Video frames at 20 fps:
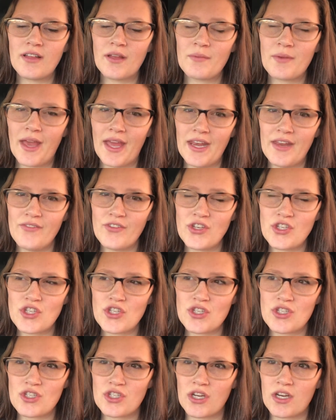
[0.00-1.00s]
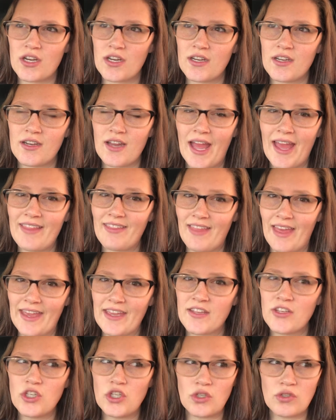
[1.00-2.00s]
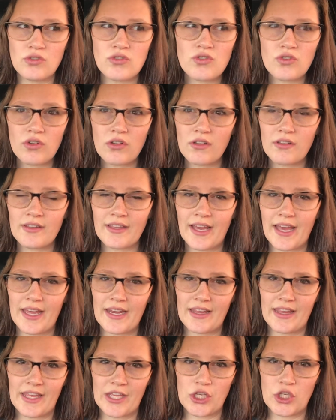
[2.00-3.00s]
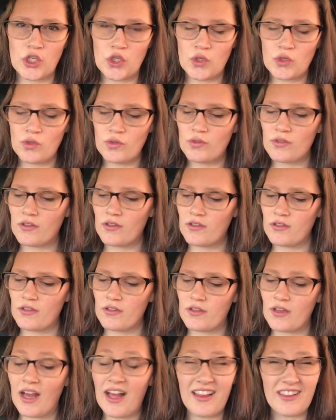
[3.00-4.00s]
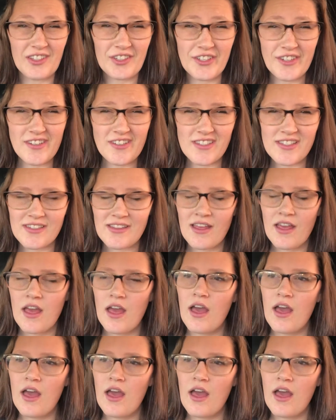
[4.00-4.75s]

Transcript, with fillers: I'm kind of unsure. I like neutral and kind of like nude colors.